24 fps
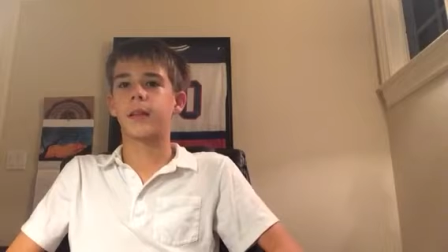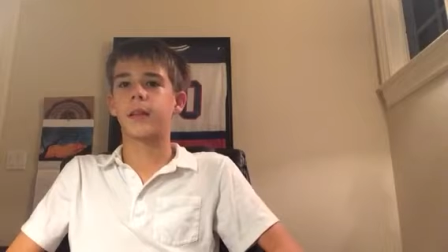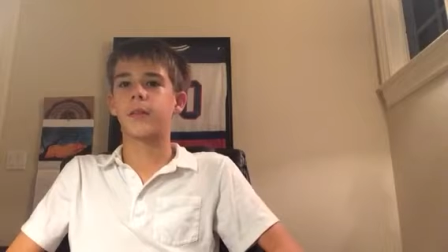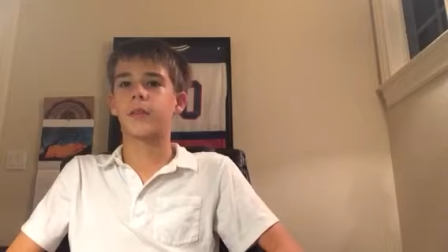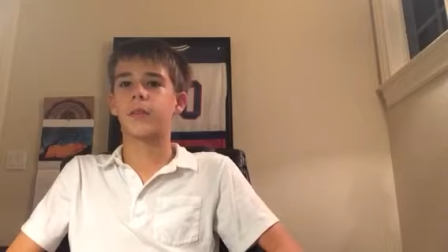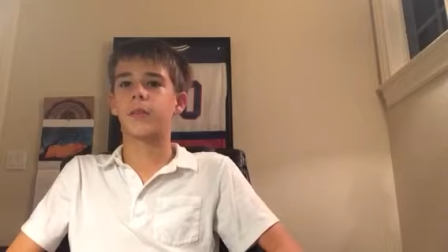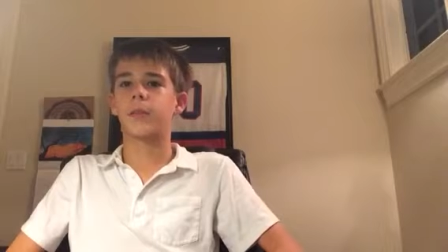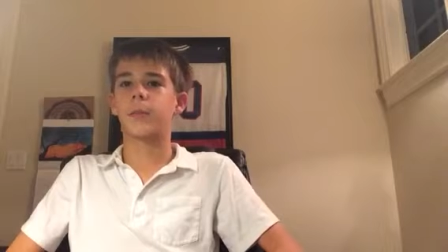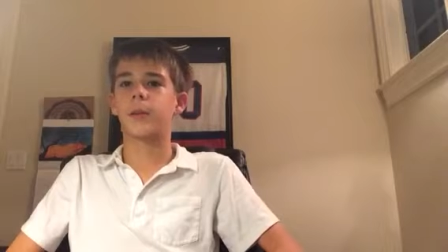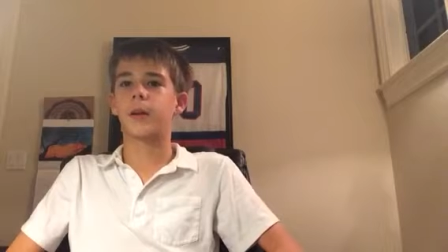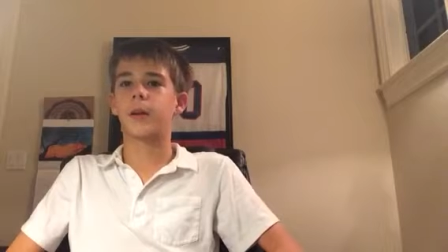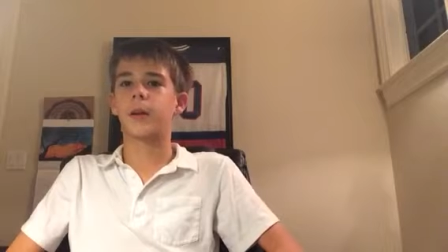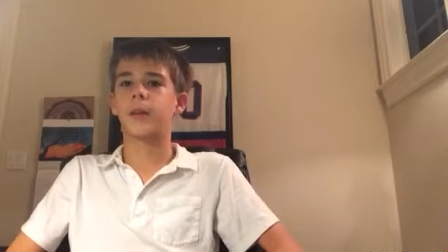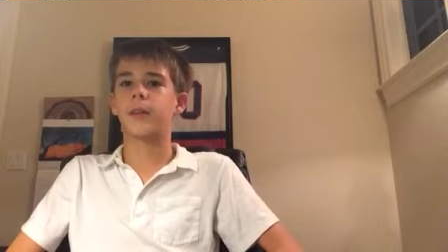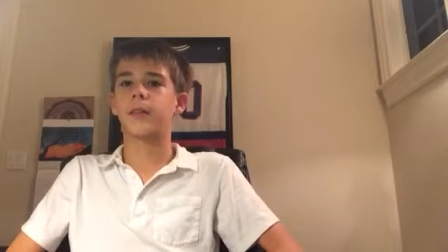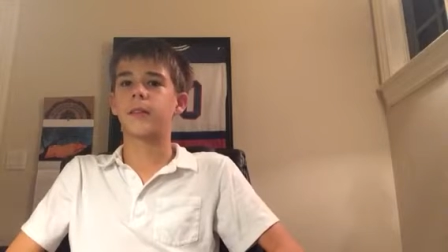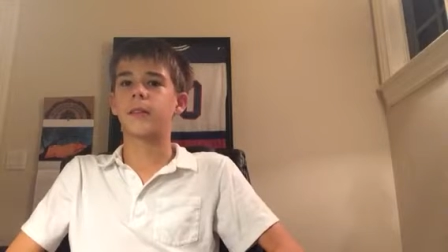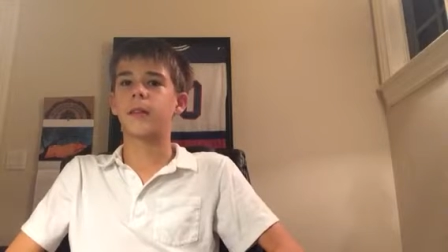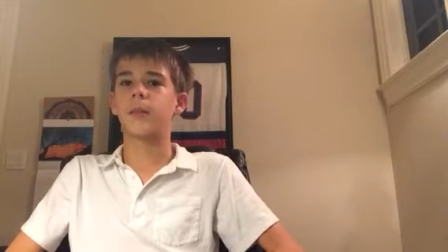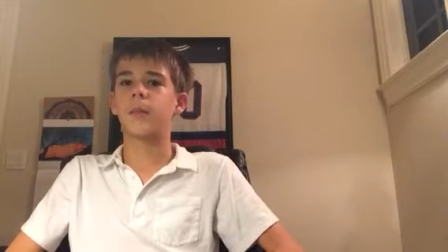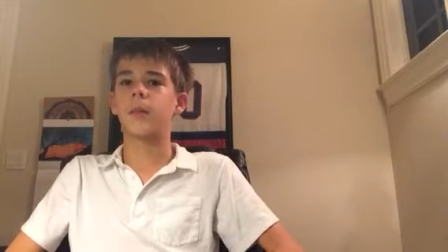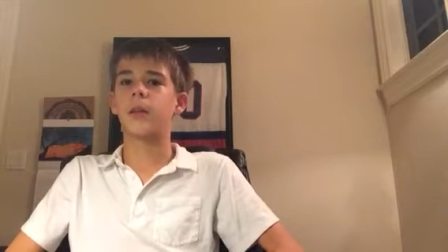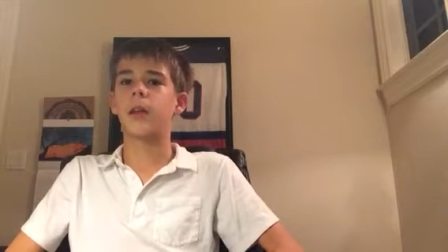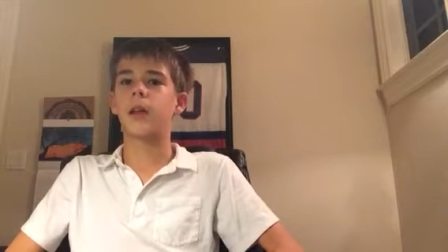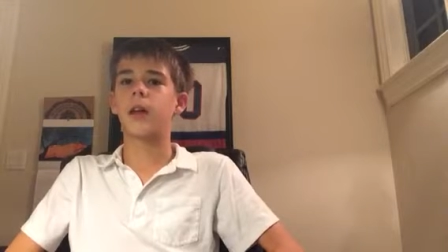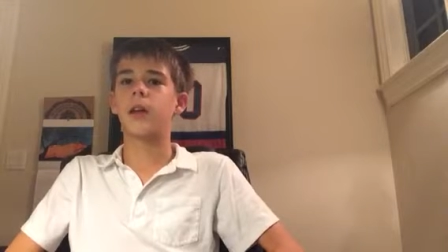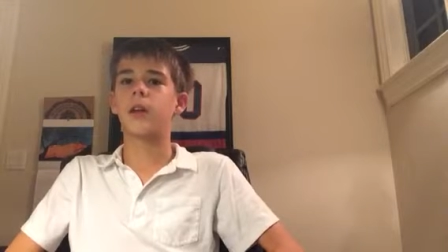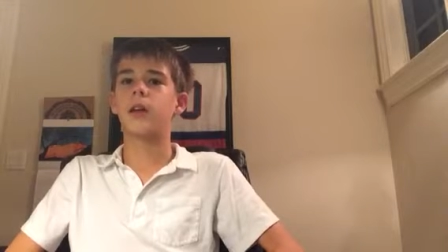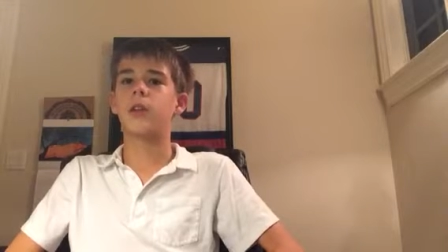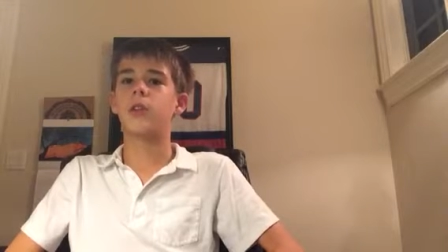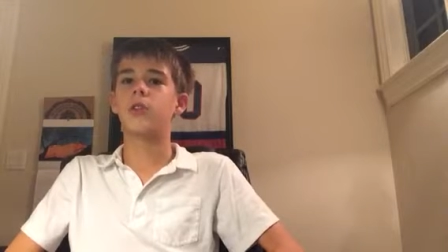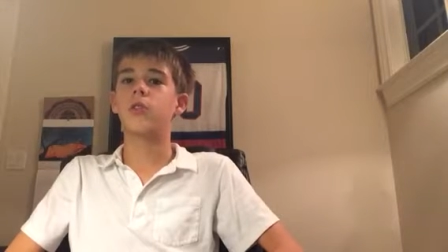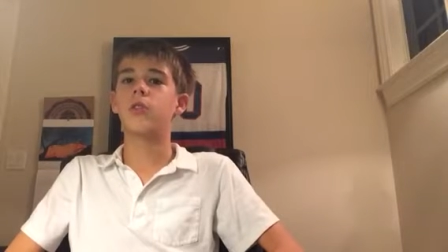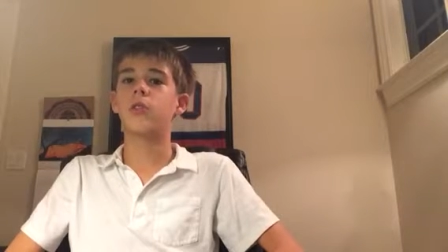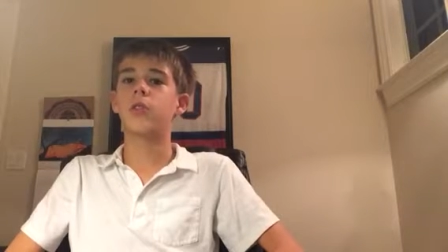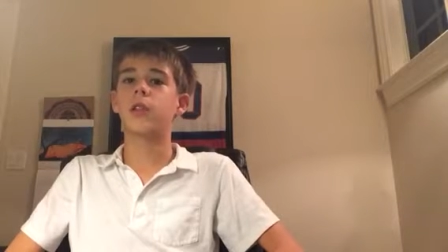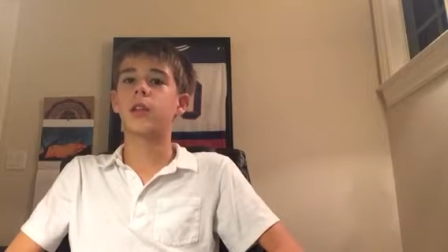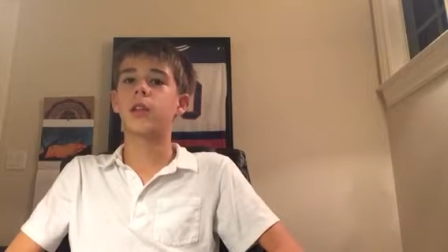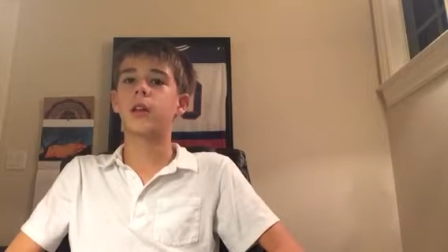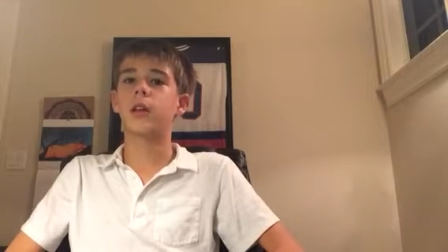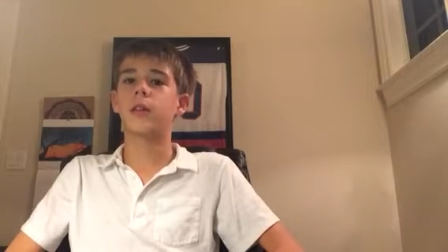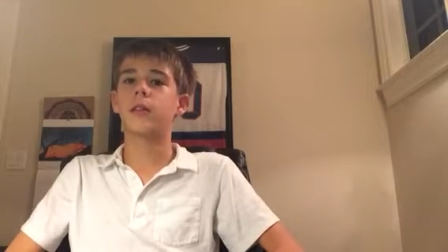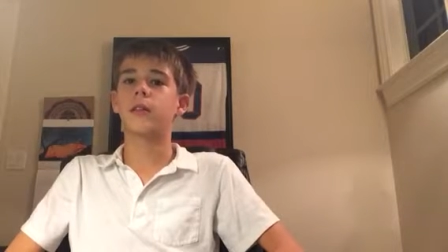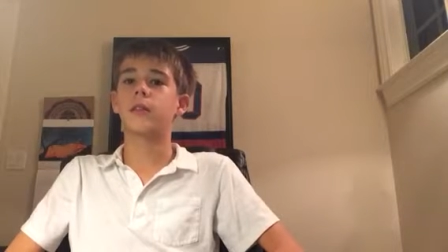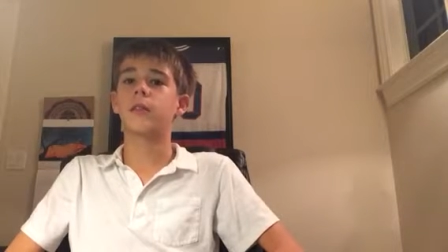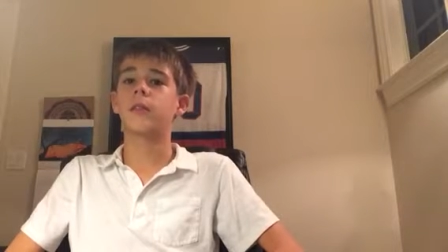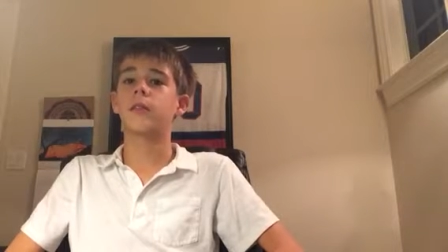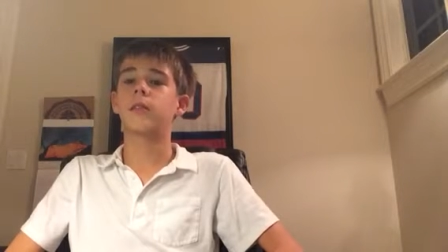things respond to stimuli.
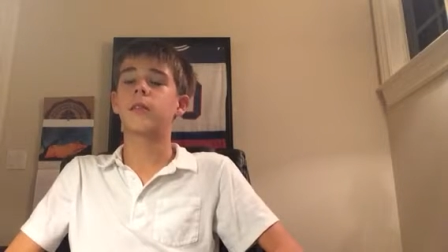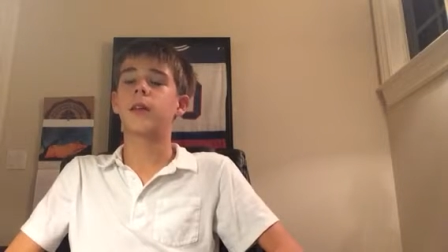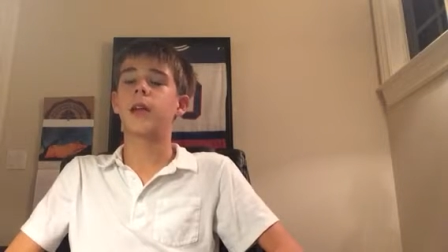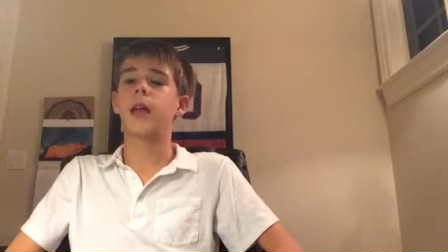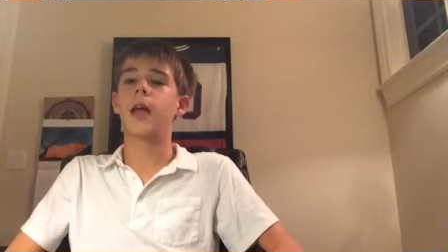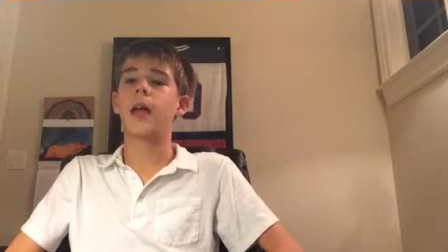Nucleus